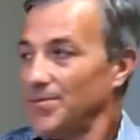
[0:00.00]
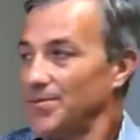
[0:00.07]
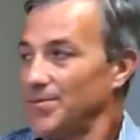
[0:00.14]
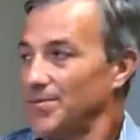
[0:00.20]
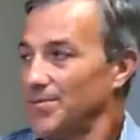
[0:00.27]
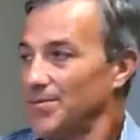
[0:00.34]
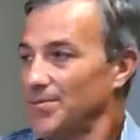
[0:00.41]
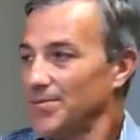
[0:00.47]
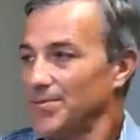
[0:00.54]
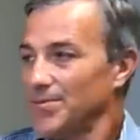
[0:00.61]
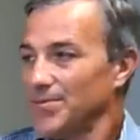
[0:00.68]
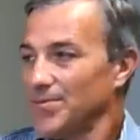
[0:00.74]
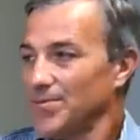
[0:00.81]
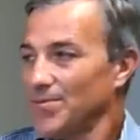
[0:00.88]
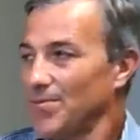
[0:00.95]

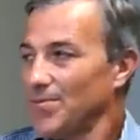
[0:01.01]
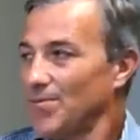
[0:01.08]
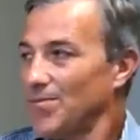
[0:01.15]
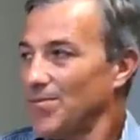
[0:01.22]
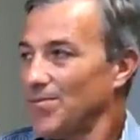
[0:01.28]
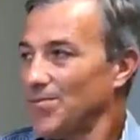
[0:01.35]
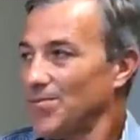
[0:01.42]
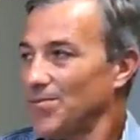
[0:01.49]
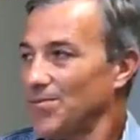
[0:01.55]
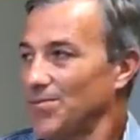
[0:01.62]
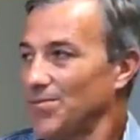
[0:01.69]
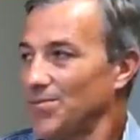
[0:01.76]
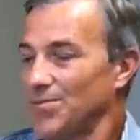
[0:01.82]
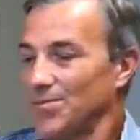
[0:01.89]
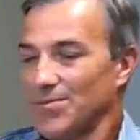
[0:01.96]

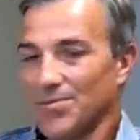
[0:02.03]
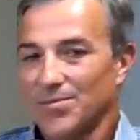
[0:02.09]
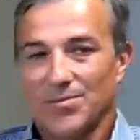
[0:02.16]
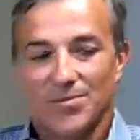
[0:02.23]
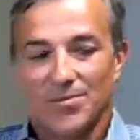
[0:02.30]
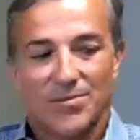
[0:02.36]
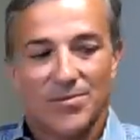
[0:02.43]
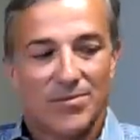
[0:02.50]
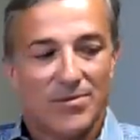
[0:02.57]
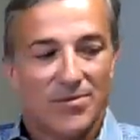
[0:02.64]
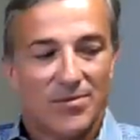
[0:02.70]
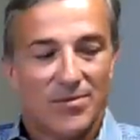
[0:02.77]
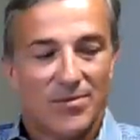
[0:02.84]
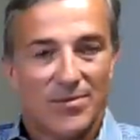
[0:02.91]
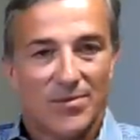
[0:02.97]

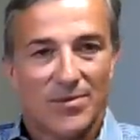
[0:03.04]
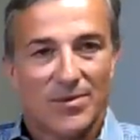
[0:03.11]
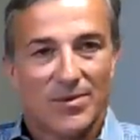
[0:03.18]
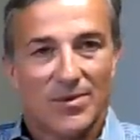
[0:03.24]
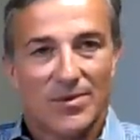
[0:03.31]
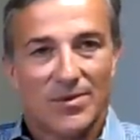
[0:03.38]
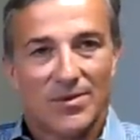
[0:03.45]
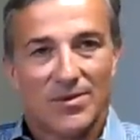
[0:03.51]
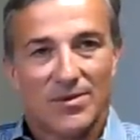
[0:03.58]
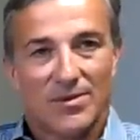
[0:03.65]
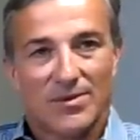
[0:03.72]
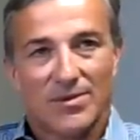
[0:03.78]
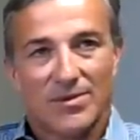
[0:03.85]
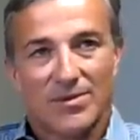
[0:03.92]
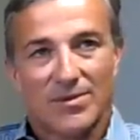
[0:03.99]

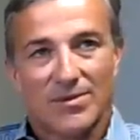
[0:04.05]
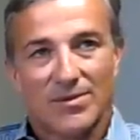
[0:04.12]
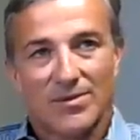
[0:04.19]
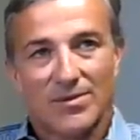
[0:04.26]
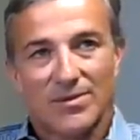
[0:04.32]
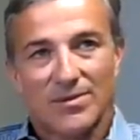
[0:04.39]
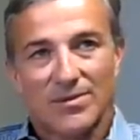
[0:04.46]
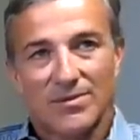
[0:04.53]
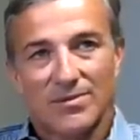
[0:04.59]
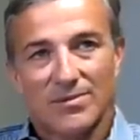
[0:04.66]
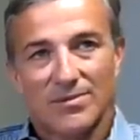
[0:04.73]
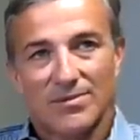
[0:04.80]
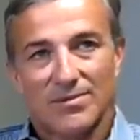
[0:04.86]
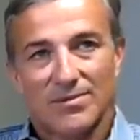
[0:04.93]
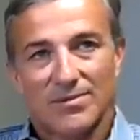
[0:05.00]

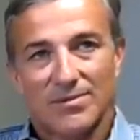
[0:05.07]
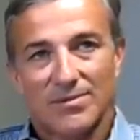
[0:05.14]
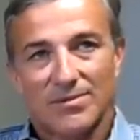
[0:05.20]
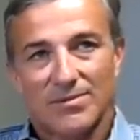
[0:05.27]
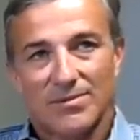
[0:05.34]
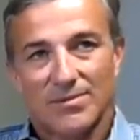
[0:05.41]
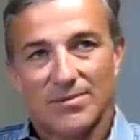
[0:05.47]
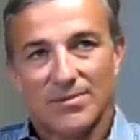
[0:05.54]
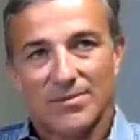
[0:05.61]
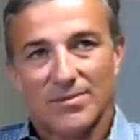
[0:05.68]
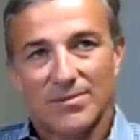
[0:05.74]
[no speech]